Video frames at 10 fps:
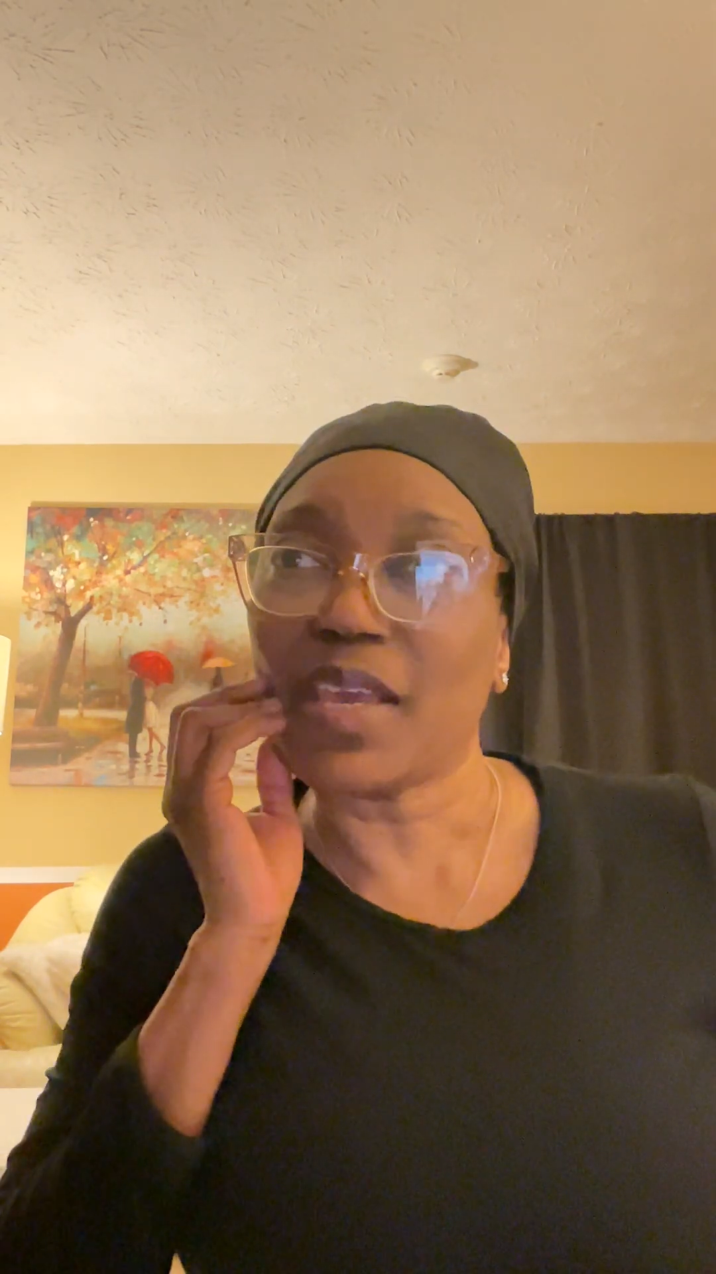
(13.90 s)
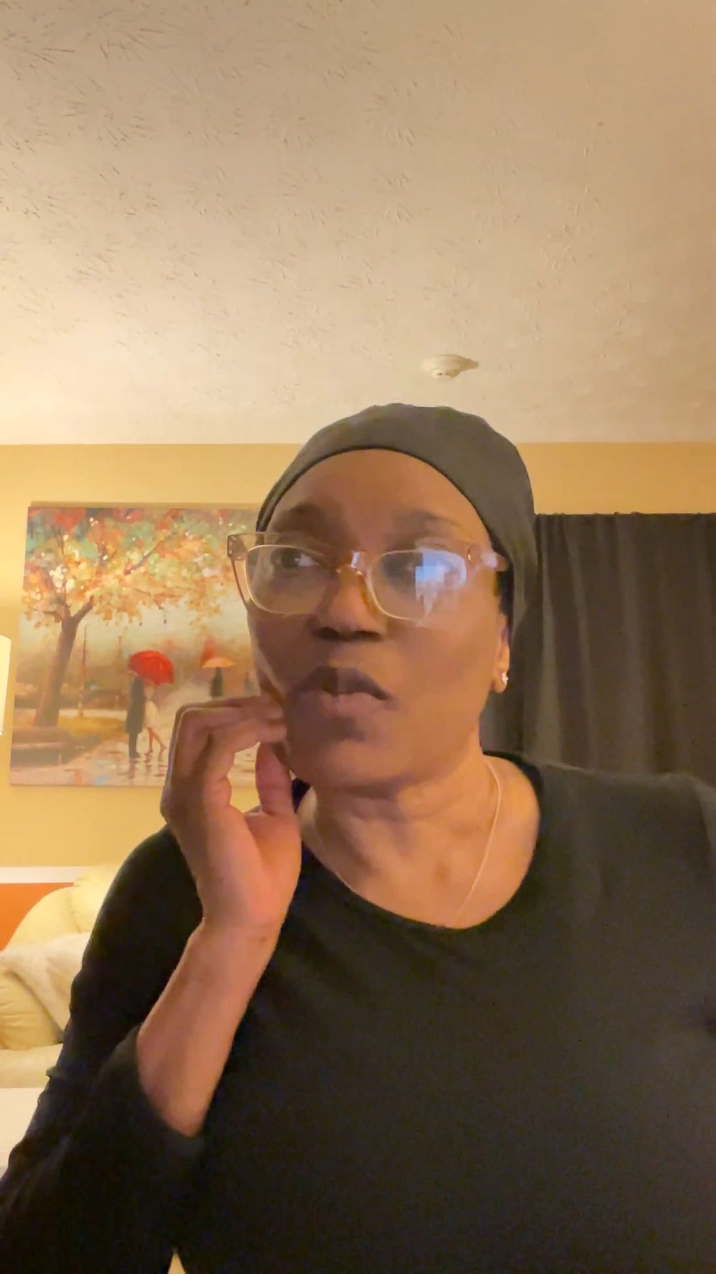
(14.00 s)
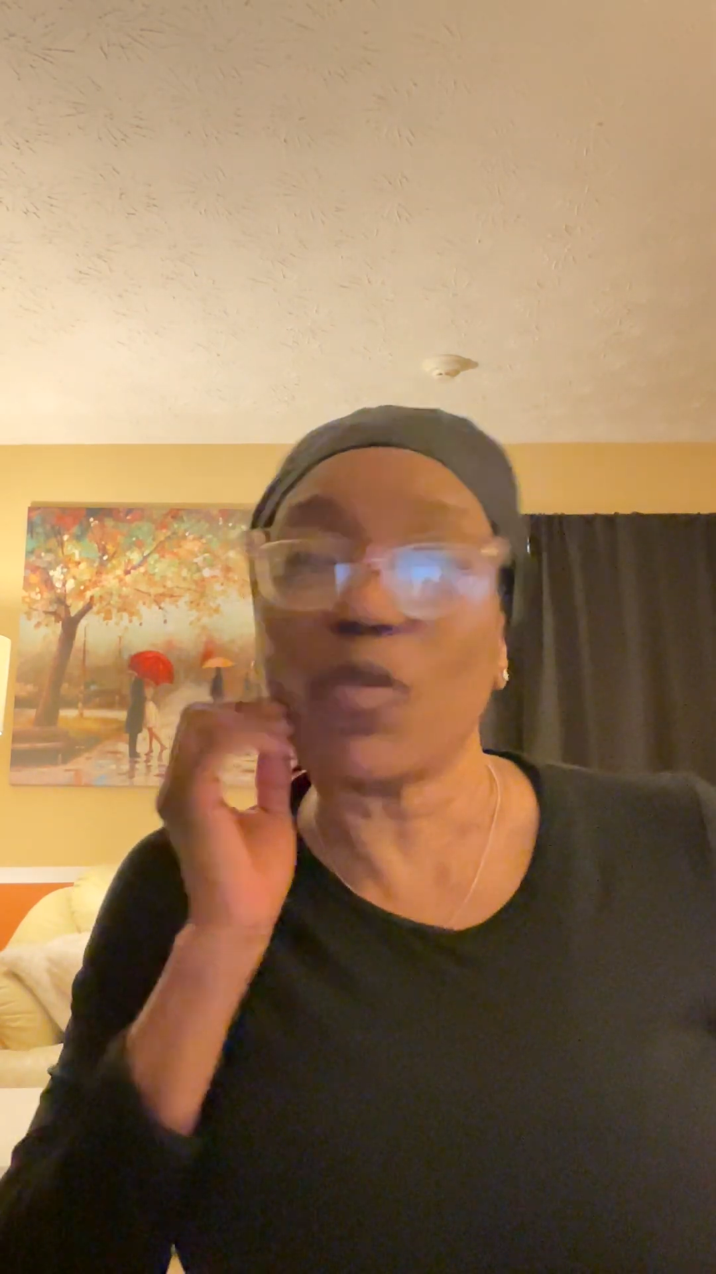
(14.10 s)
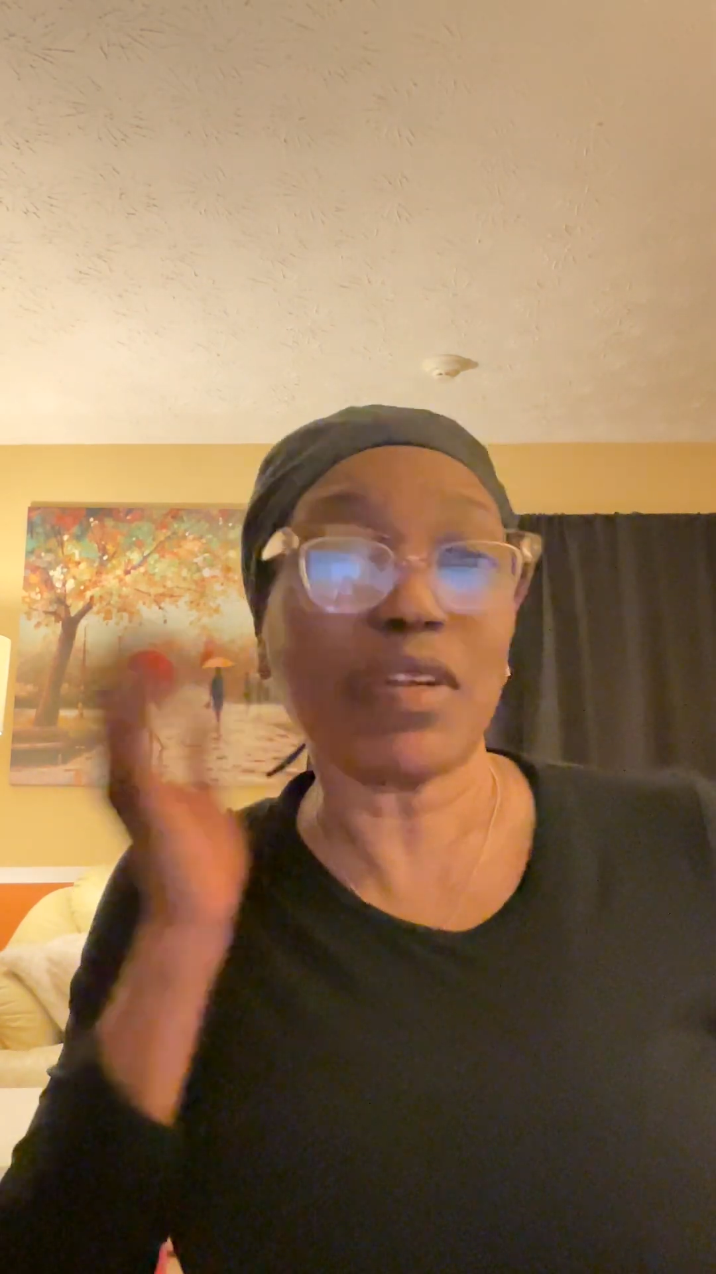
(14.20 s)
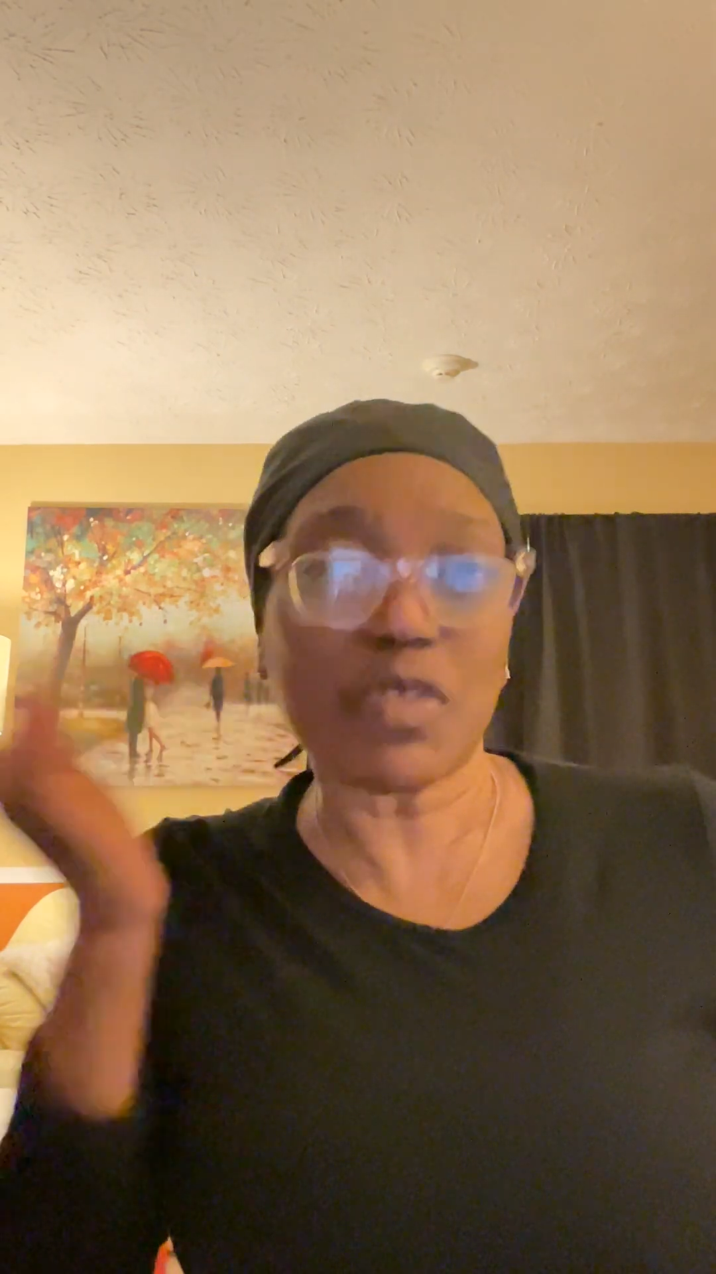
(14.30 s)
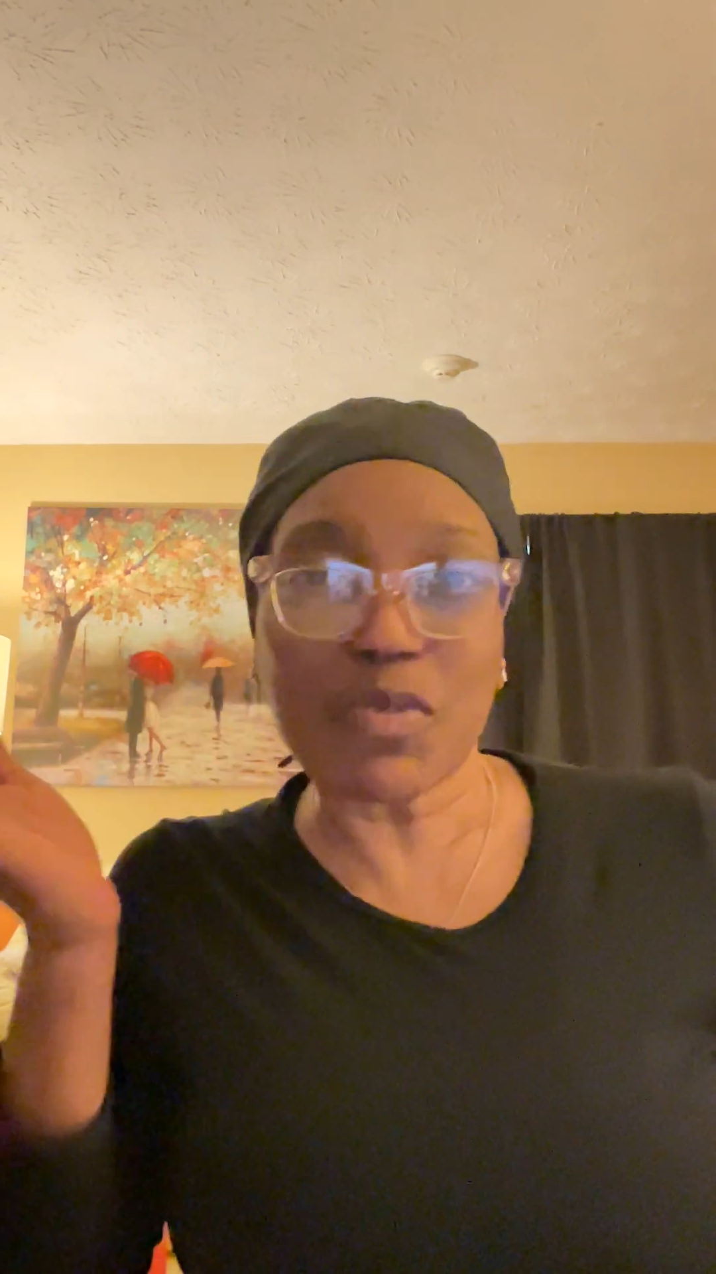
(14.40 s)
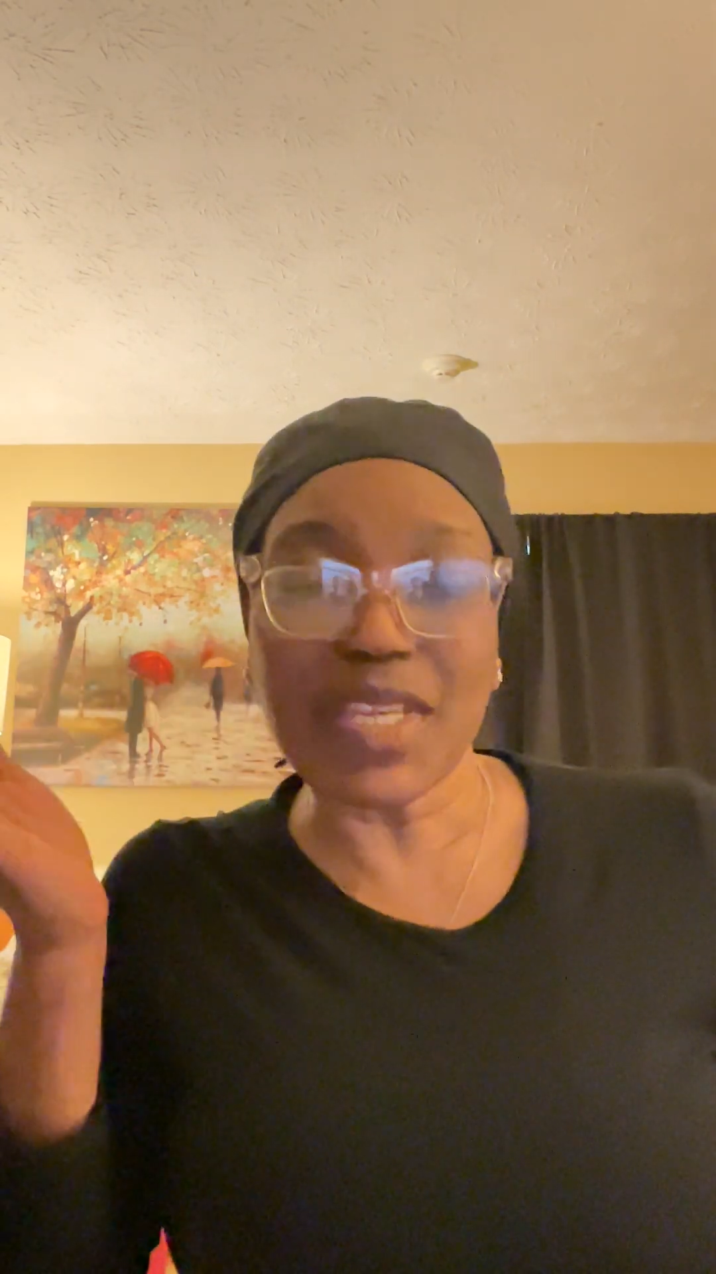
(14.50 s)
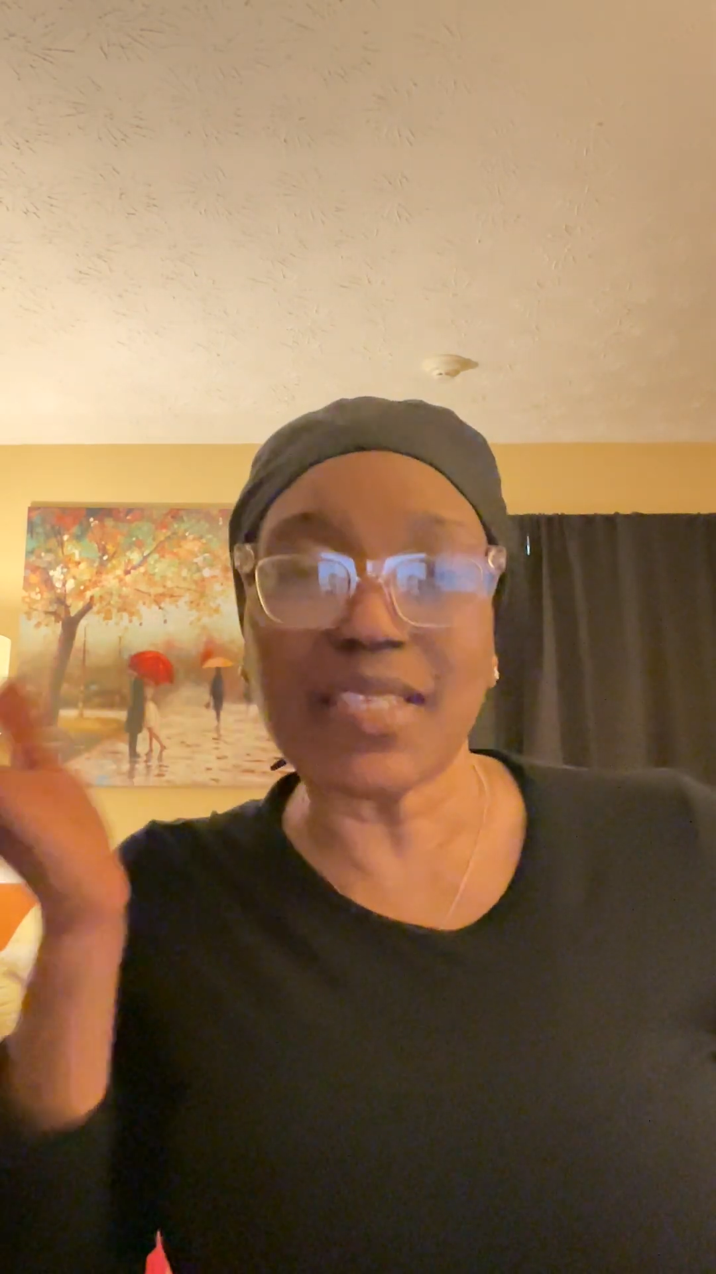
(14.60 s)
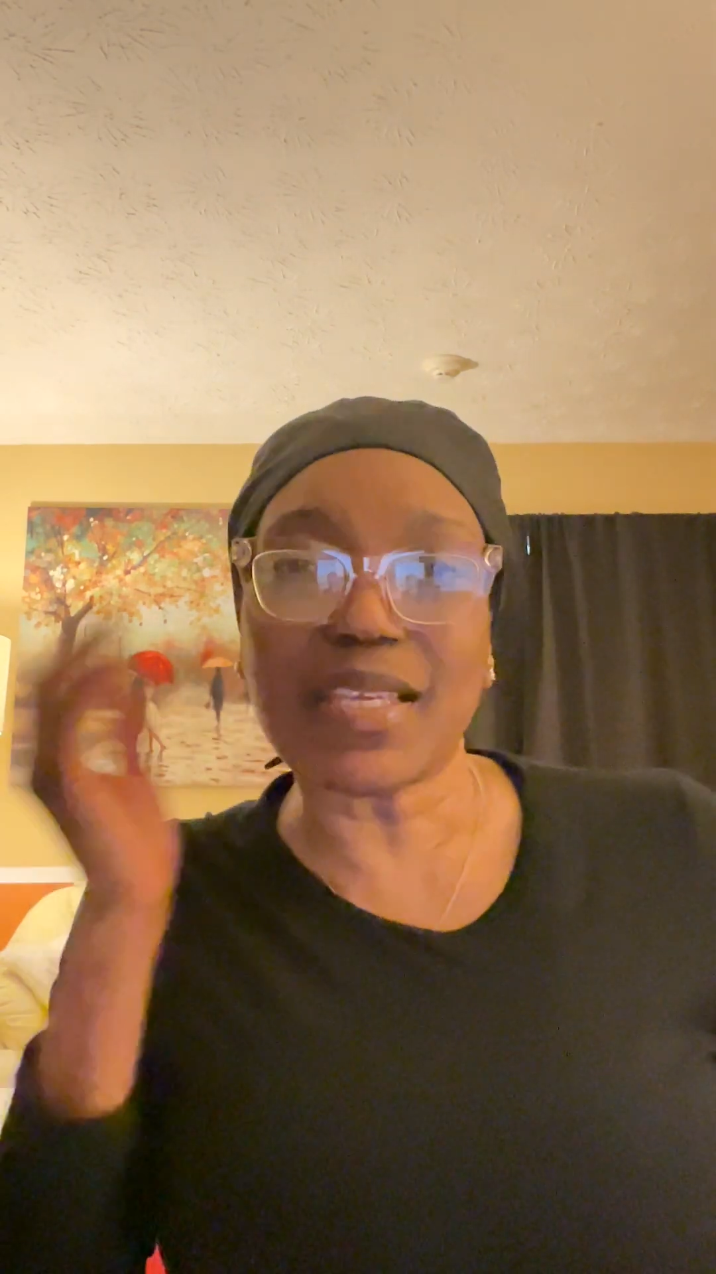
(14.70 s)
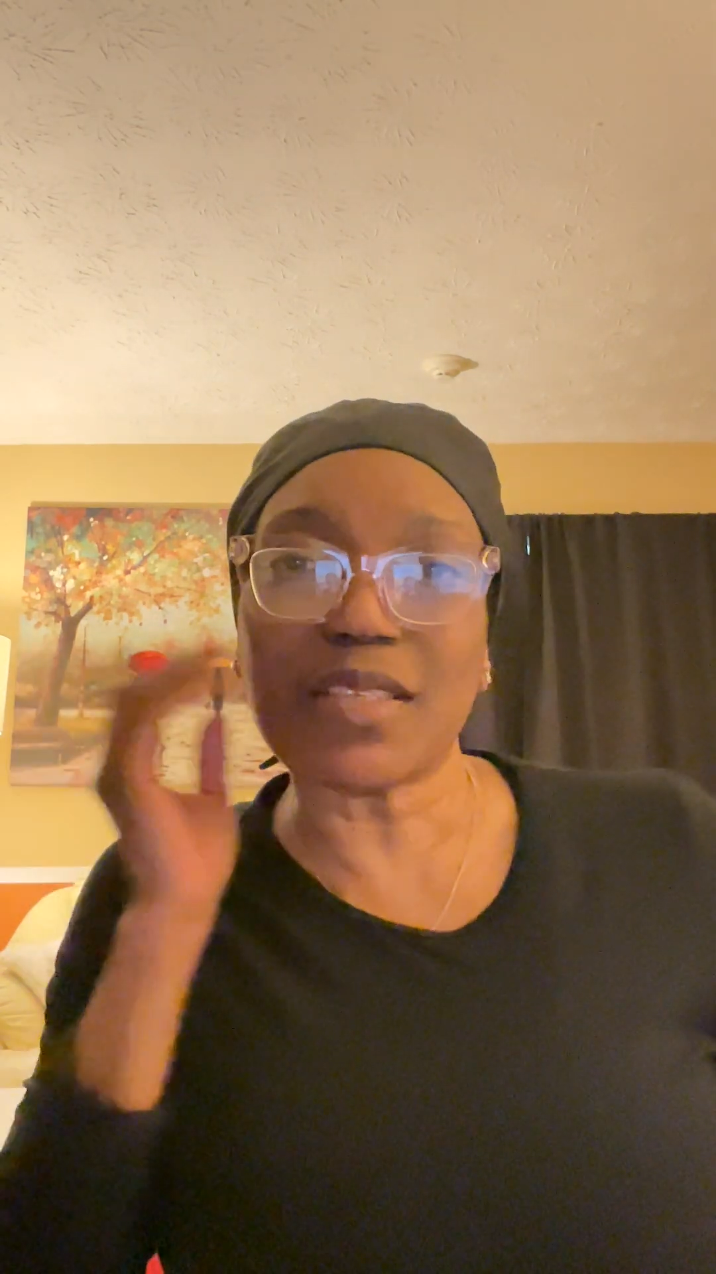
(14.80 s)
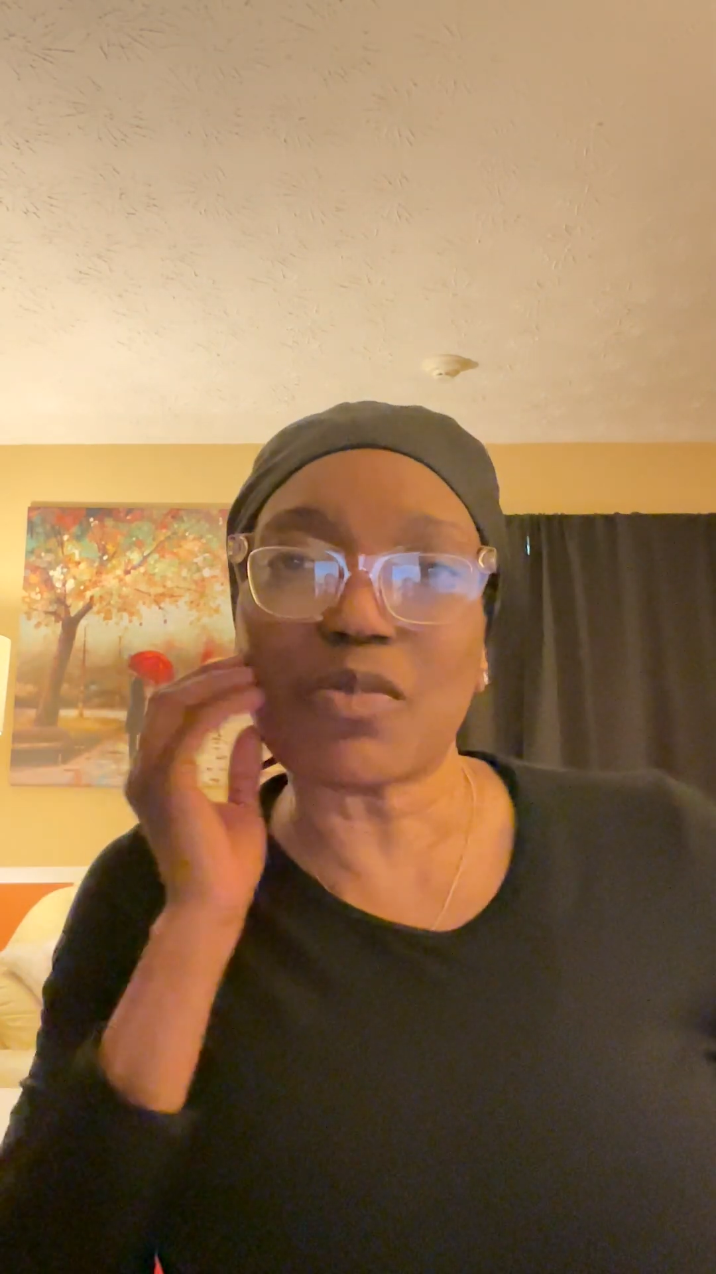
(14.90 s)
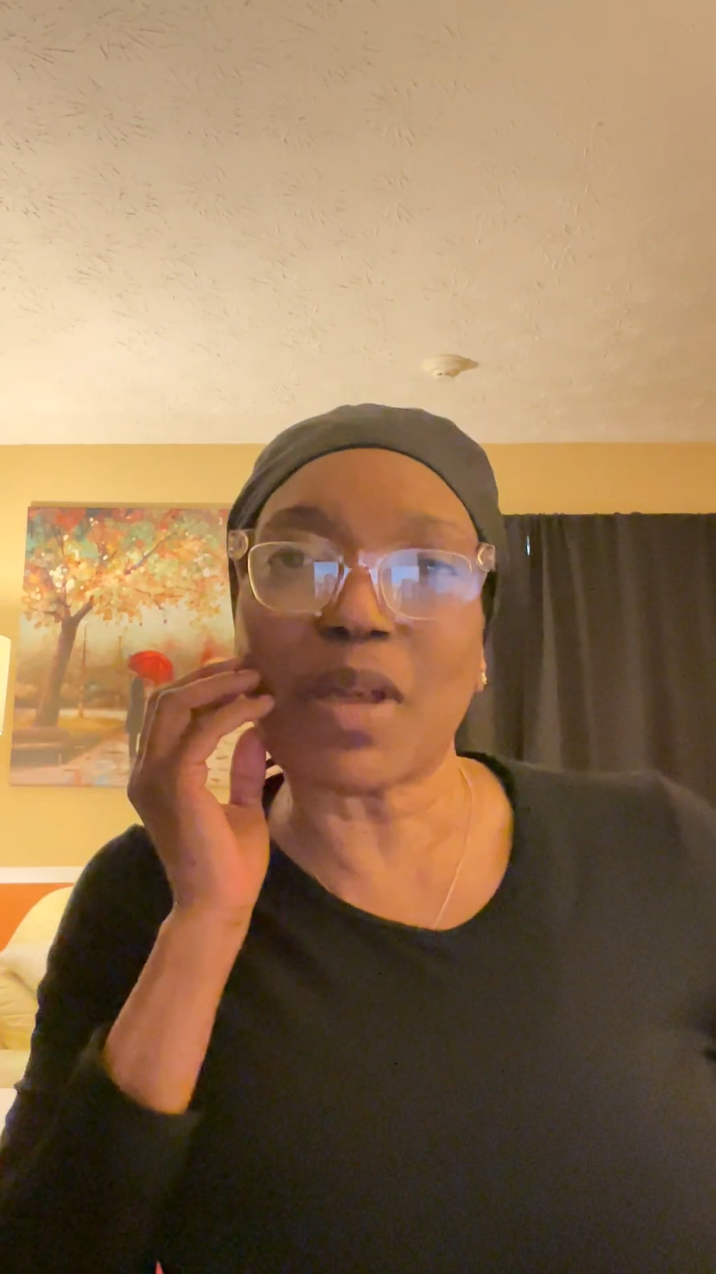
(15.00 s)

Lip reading: one of the reasons